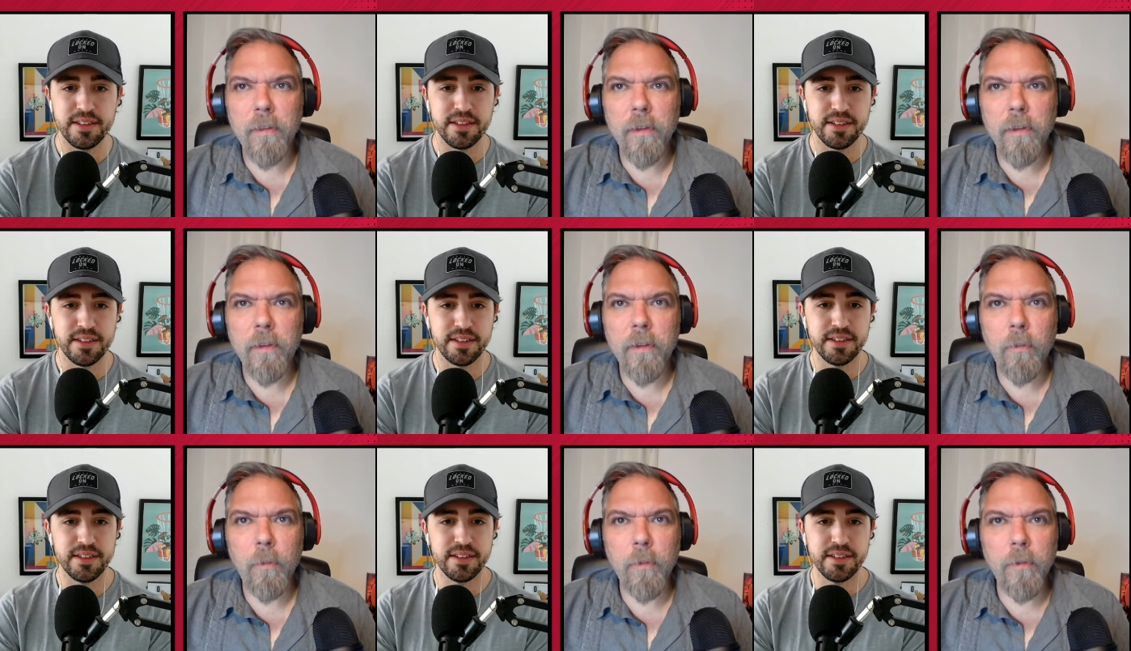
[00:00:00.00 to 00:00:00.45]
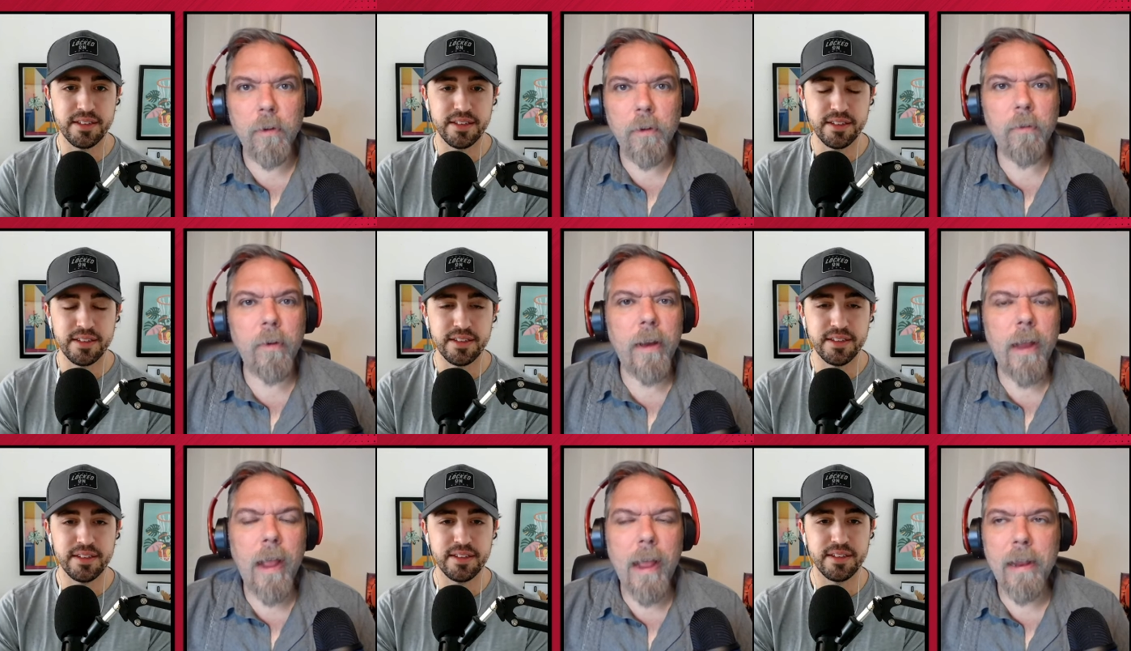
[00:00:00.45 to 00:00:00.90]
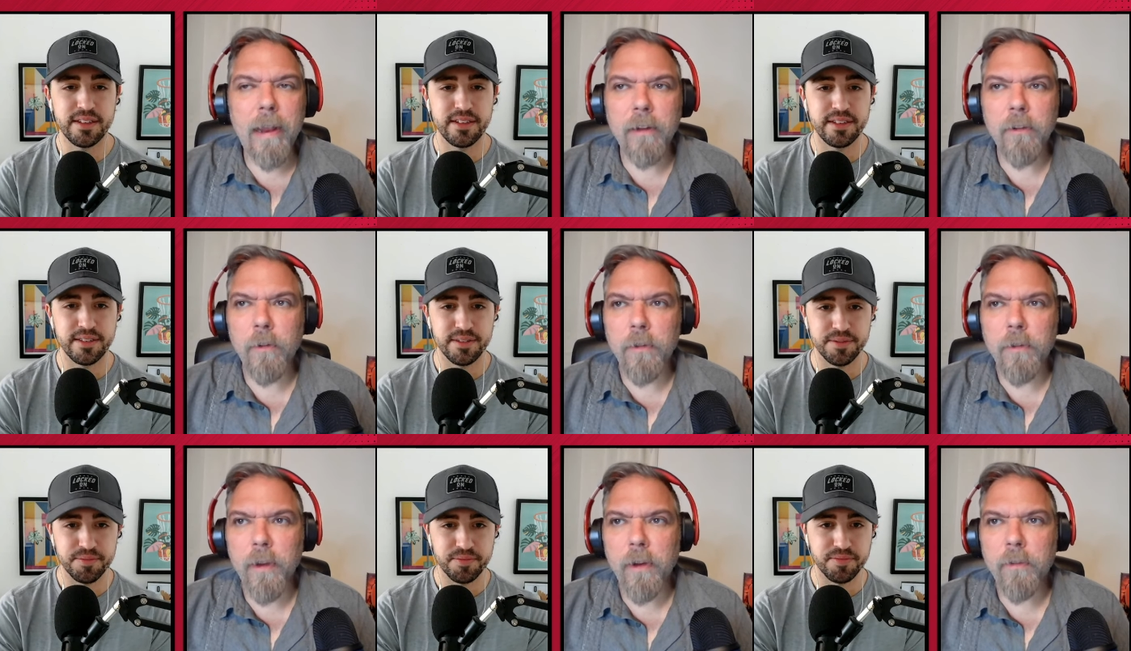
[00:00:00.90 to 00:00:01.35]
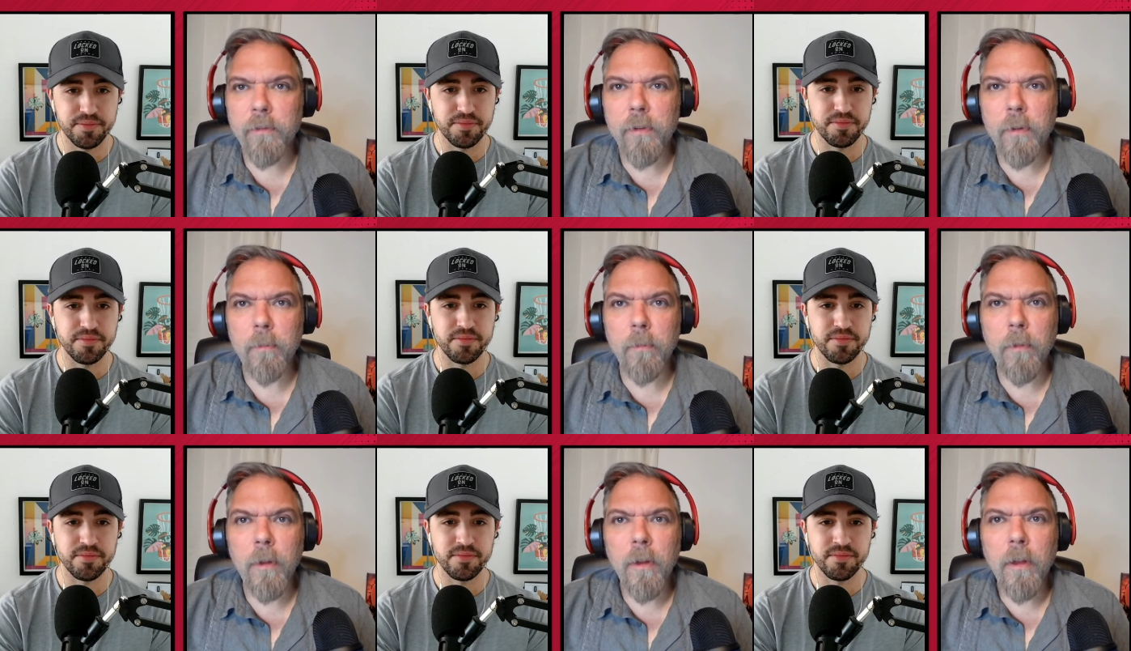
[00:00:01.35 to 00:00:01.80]
Speaker 1: And there was a great anecdote there
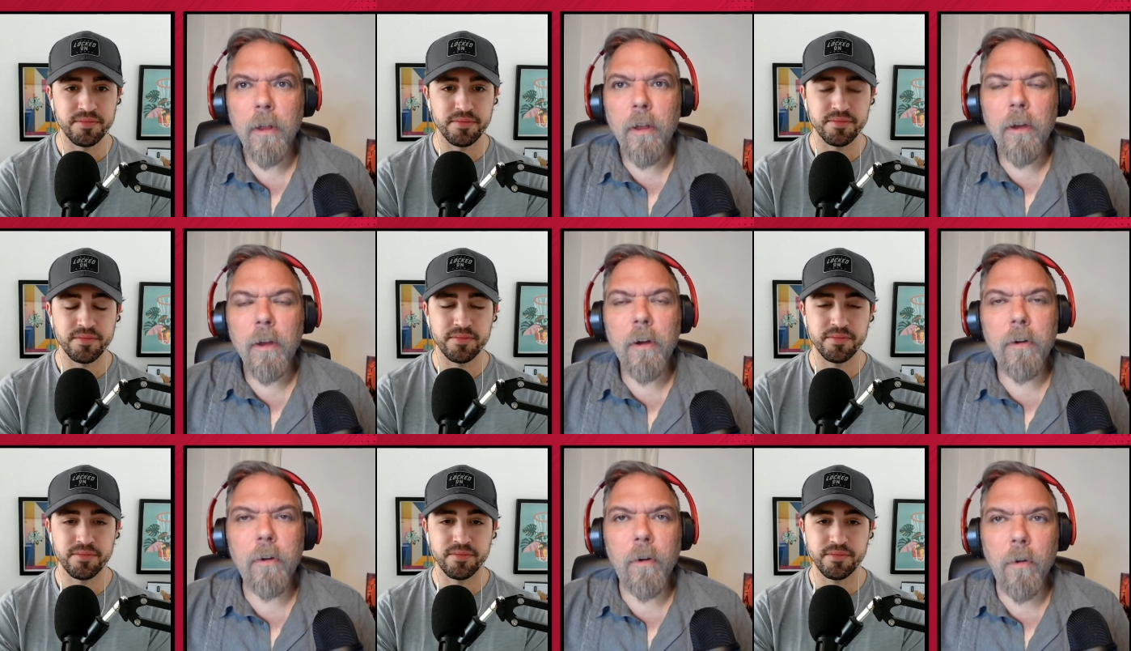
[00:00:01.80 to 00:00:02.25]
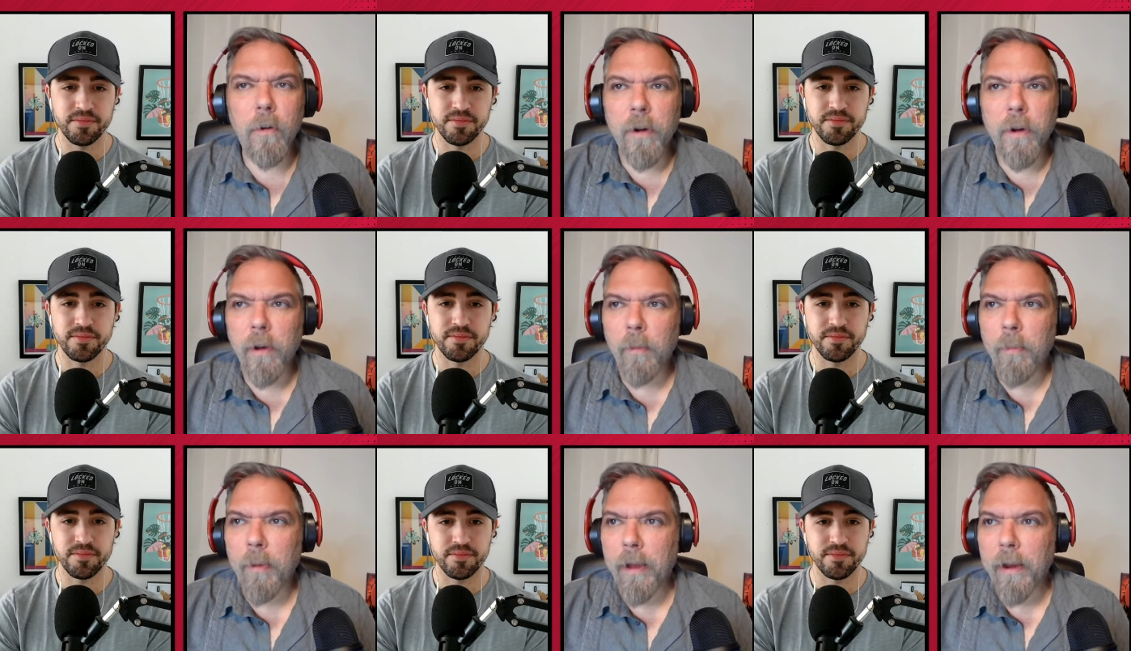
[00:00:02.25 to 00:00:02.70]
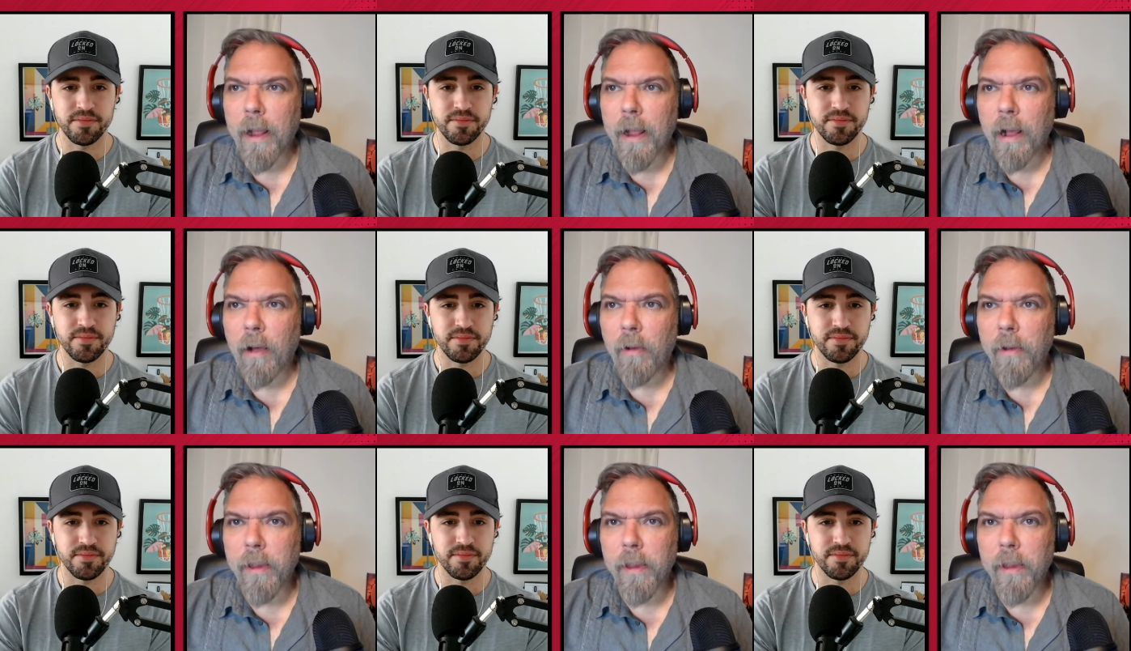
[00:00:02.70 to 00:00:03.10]
from Cronin about how he,